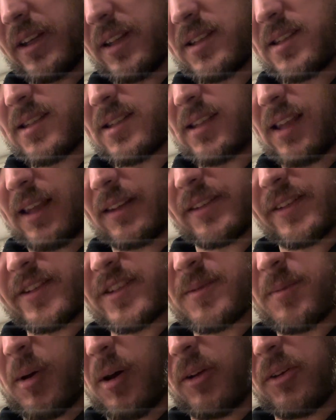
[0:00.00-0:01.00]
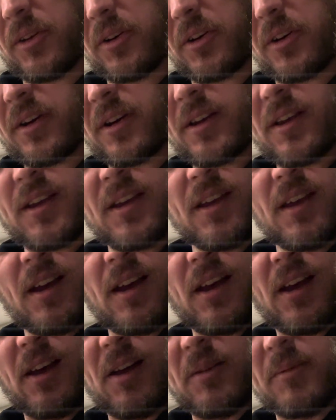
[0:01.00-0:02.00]
It's slightly smaller,
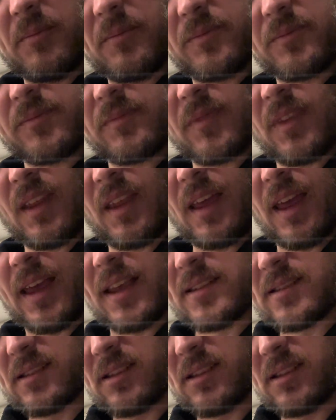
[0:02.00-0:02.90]
has